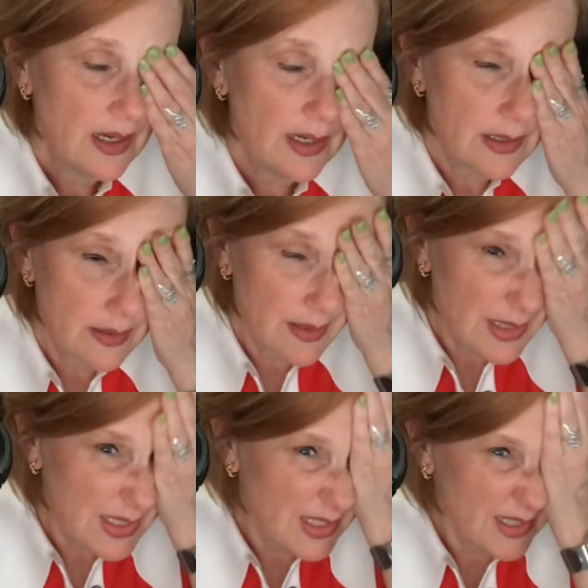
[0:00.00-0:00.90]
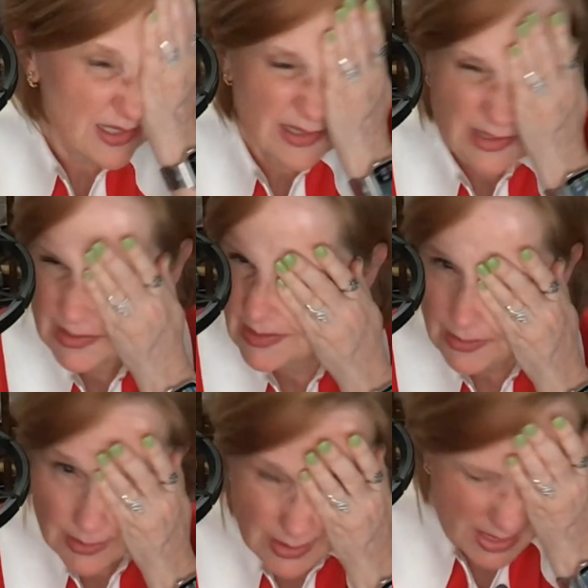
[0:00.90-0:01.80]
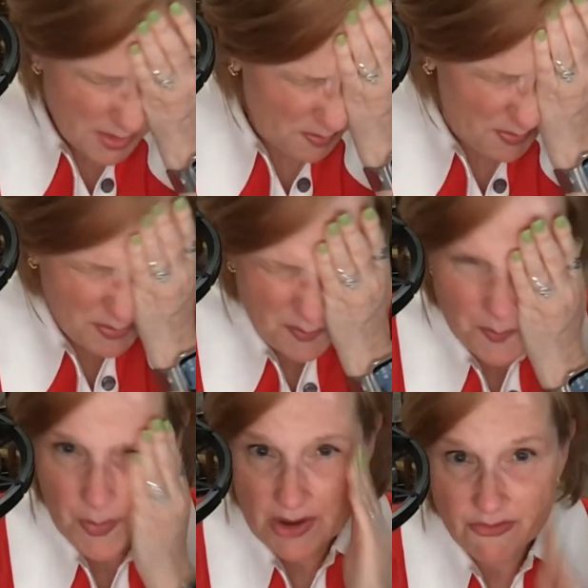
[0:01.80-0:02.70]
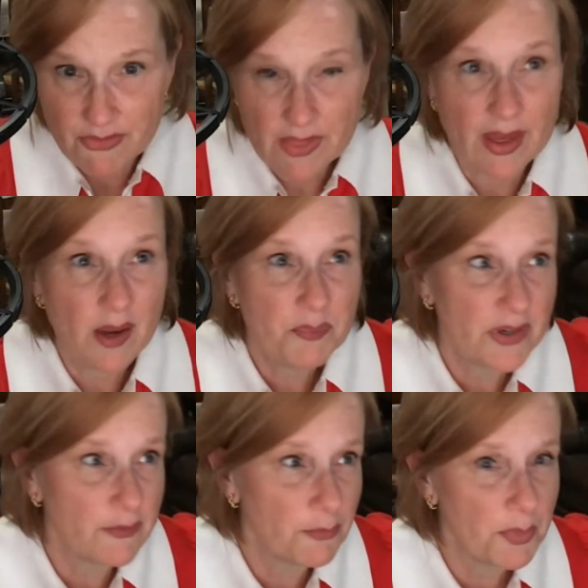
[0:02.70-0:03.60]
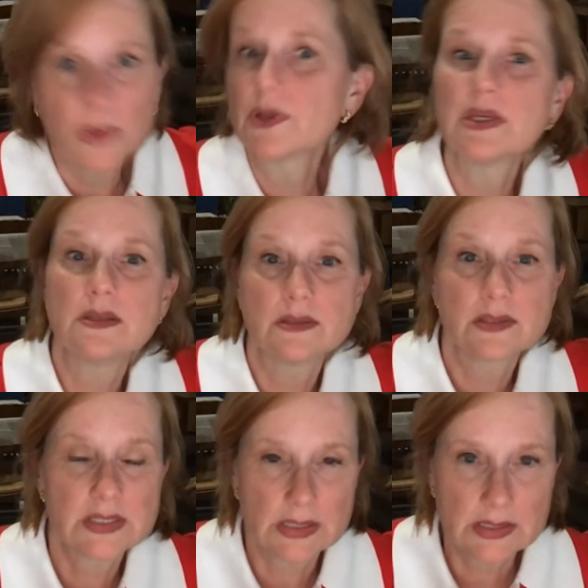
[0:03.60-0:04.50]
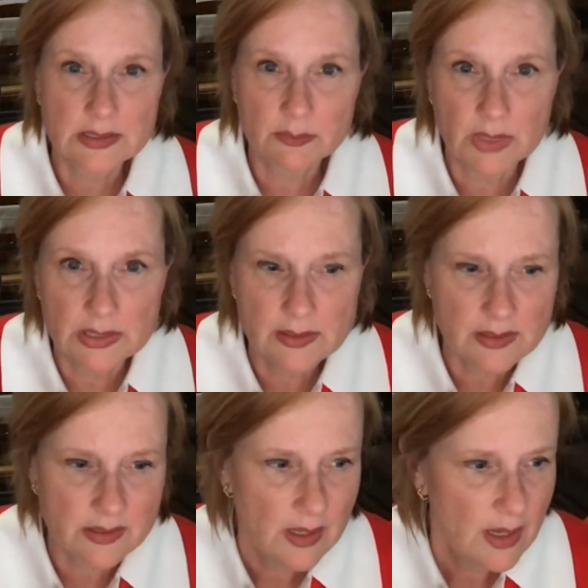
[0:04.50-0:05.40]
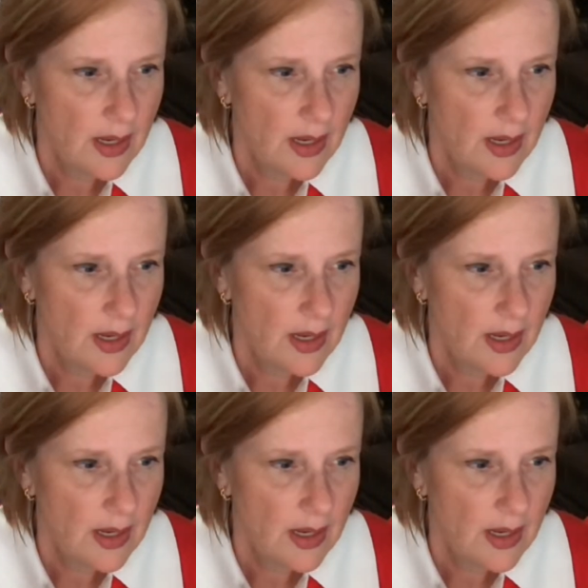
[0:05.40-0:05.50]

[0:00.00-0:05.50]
this is like my fifth app I've built in 6 months.